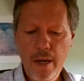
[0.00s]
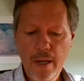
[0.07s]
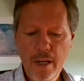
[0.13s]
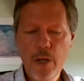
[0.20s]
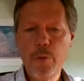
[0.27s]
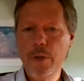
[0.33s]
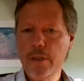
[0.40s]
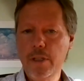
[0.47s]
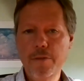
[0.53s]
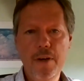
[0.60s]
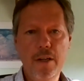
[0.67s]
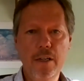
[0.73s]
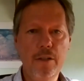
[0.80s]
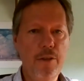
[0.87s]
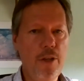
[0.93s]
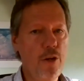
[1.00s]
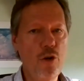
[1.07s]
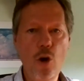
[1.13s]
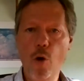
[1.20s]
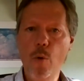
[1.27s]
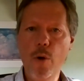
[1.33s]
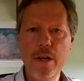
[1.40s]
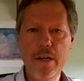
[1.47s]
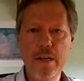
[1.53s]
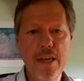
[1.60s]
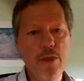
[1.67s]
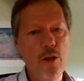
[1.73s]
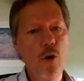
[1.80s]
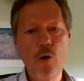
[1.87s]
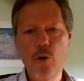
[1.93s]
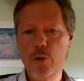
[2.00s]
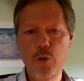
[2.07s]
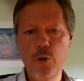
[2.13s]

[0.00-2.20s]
And I quickly found out that no one in the whole